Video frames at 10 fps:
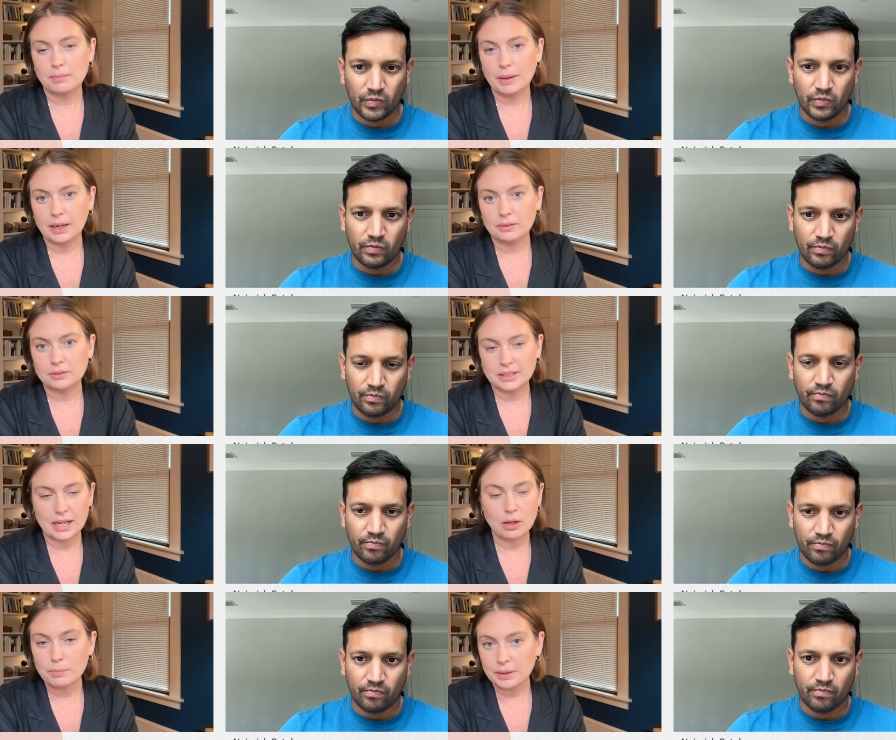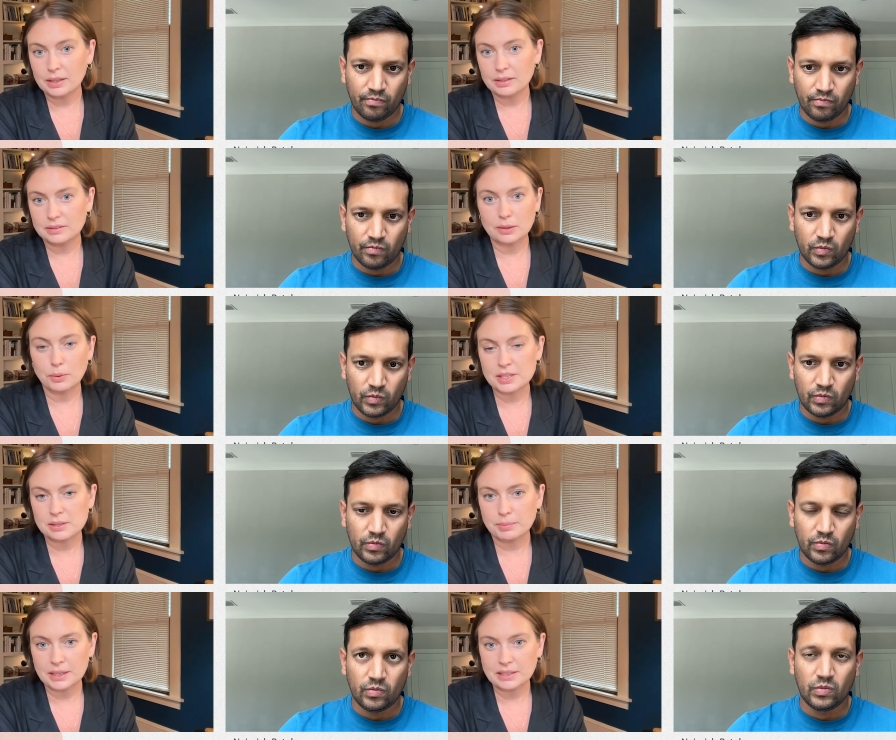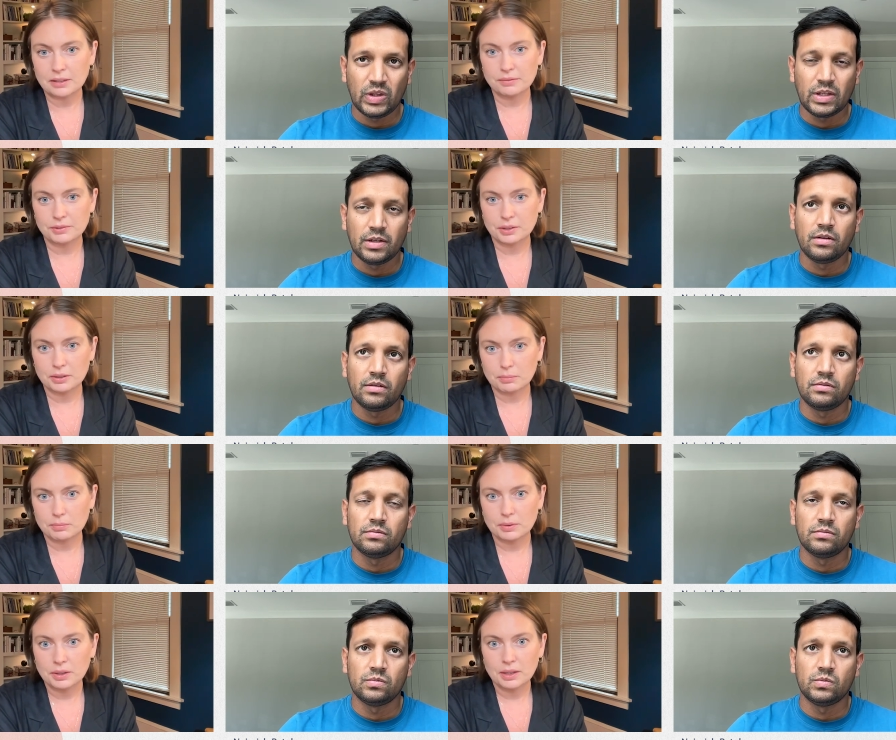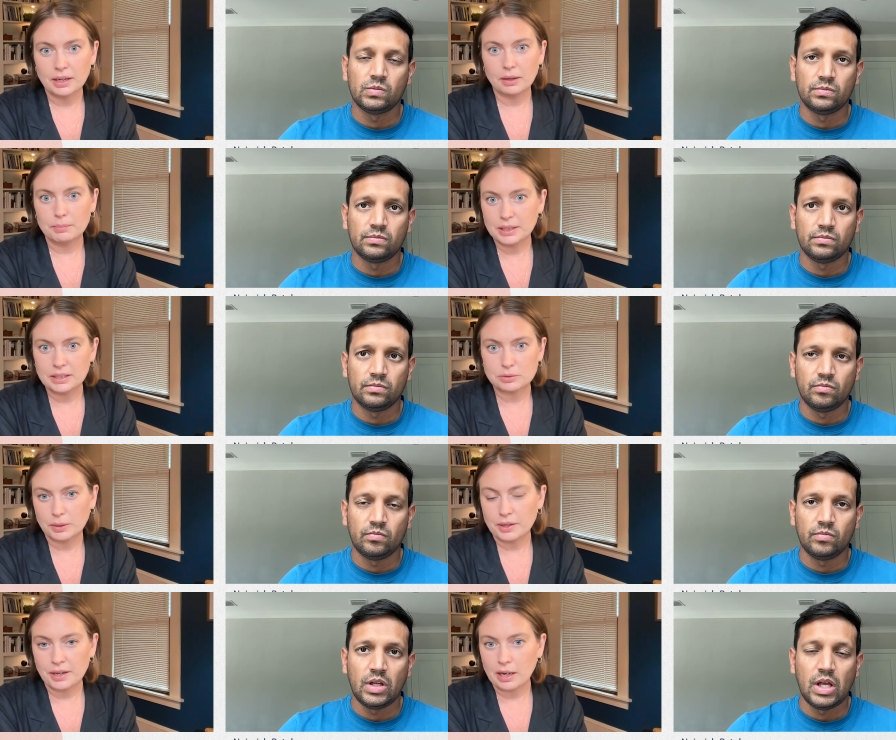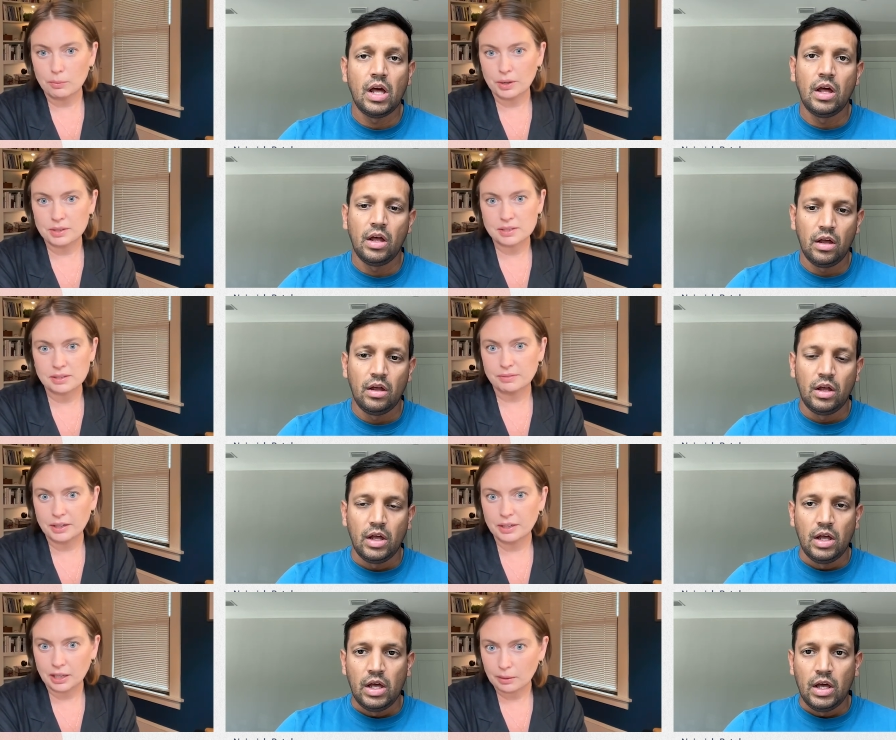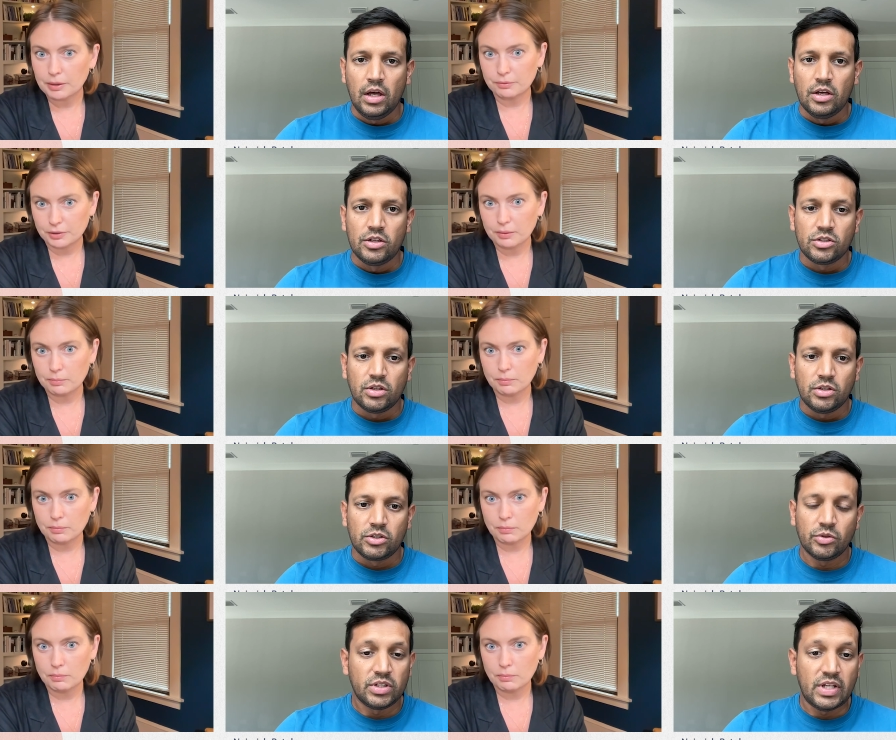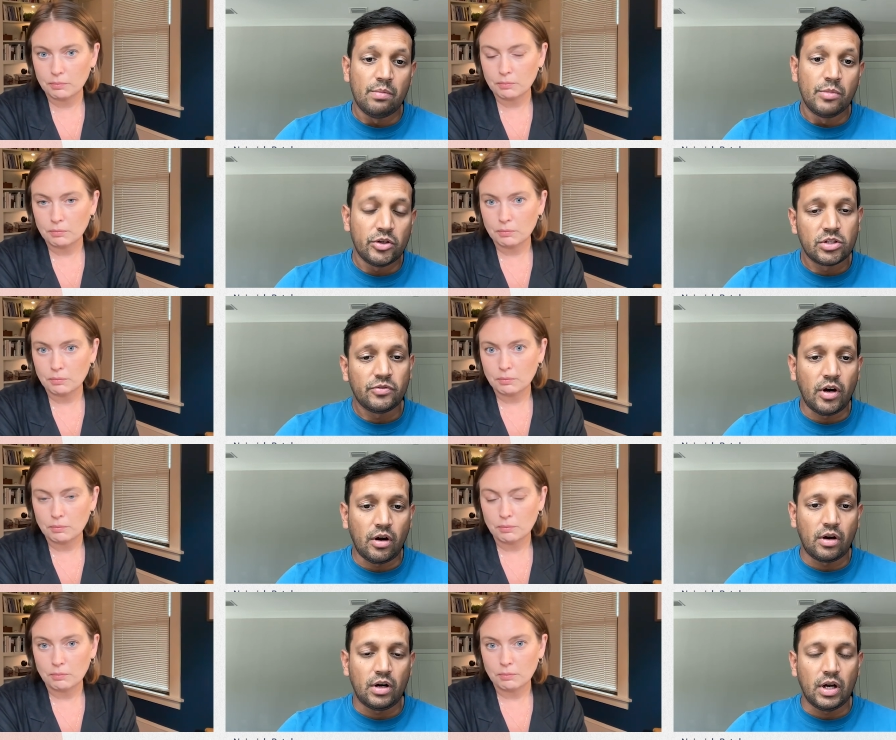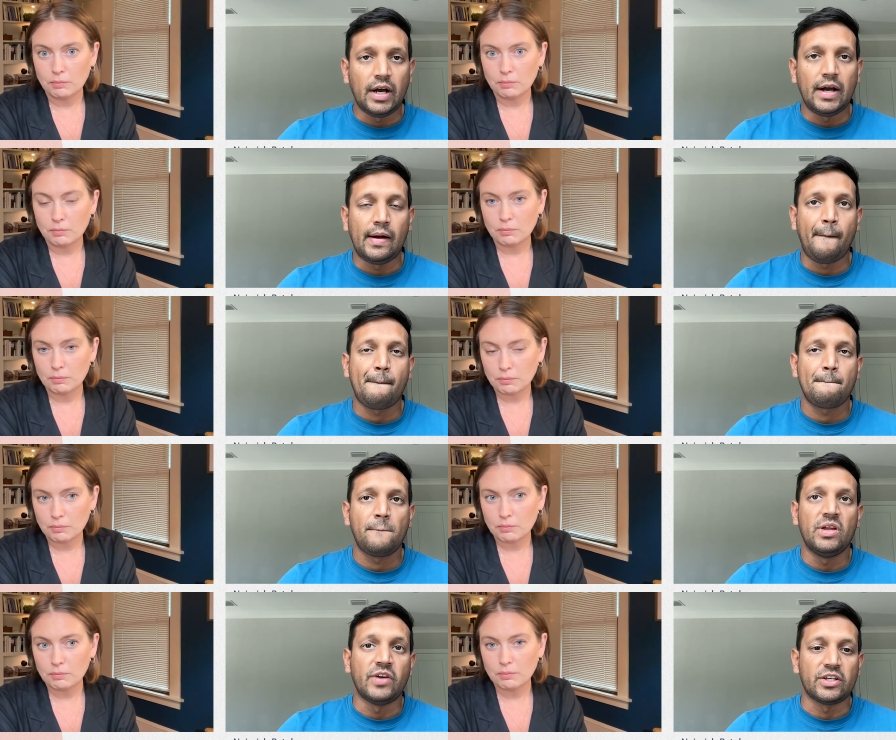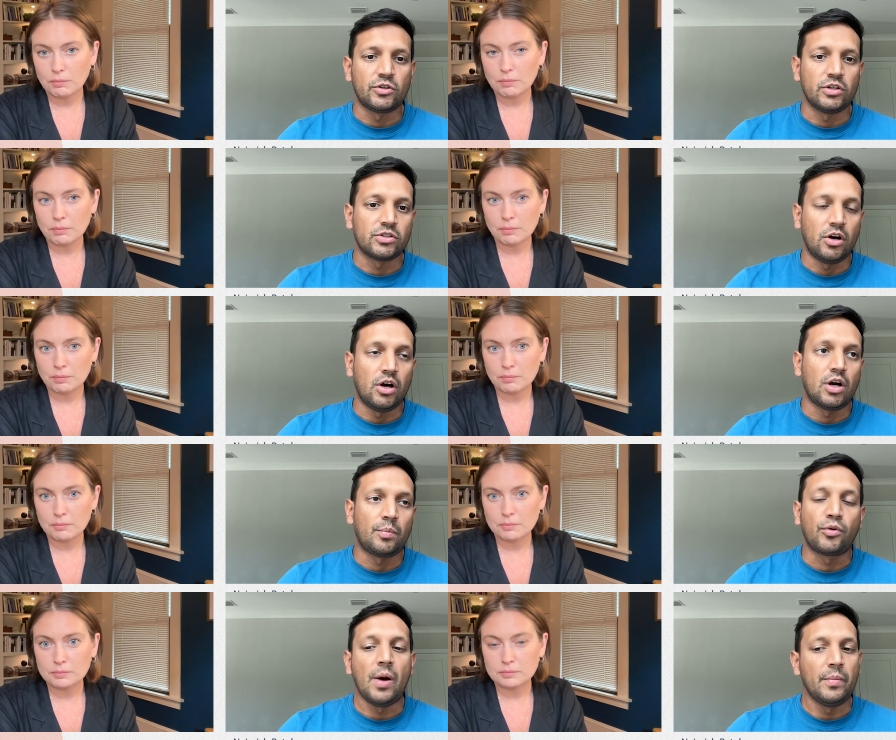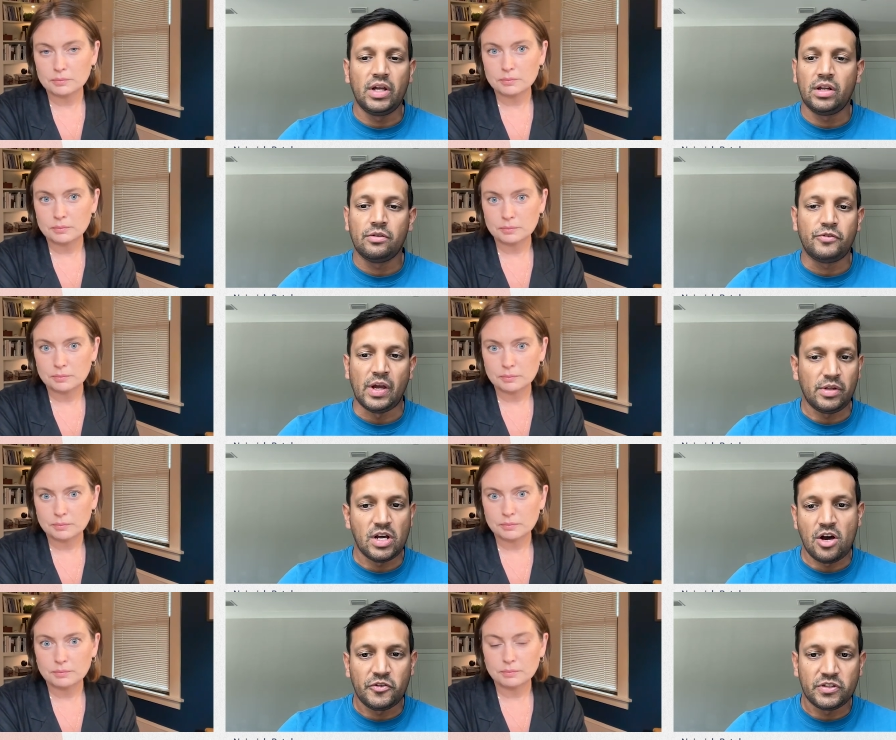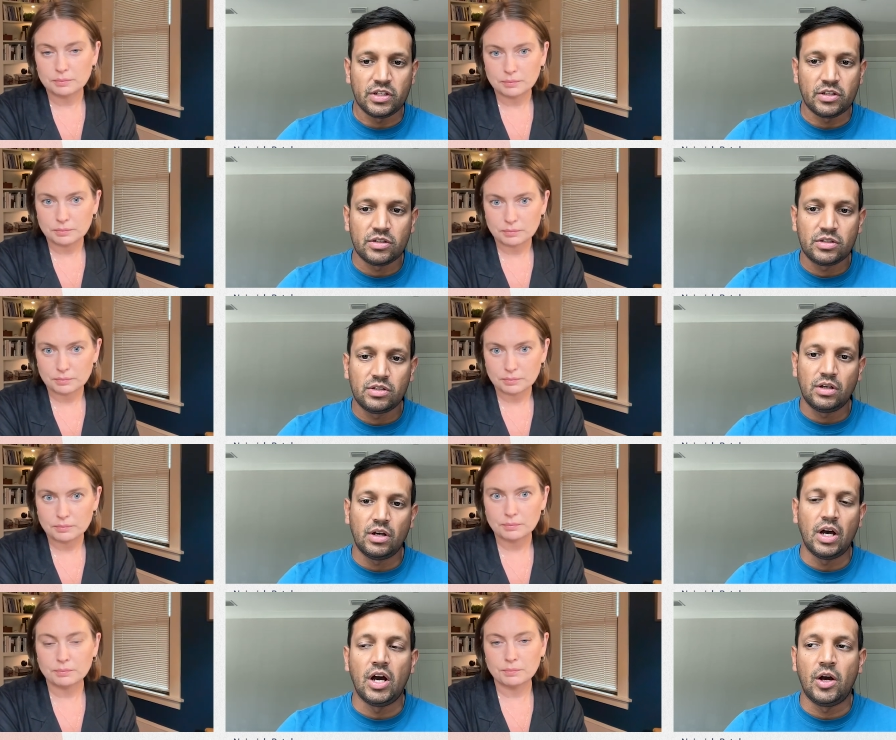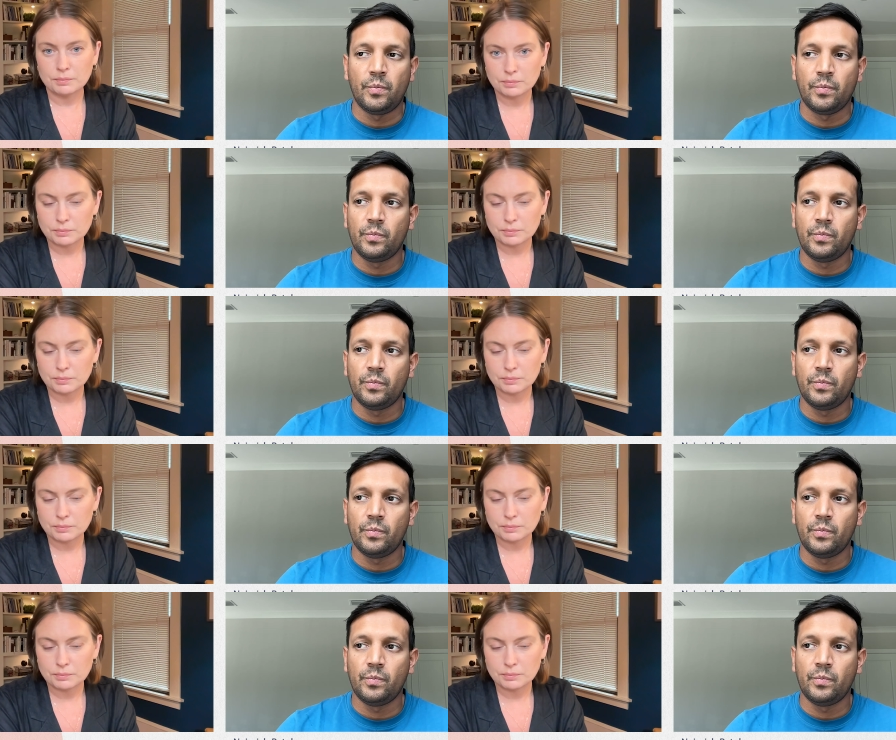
Speaker 1: about L Ps? Like, what is the breakdown of your L Ps? Where are they, where's the funding coming from?
Speaker 2: So today, most of our, um, investors are prominent family offices um, mm-hmm.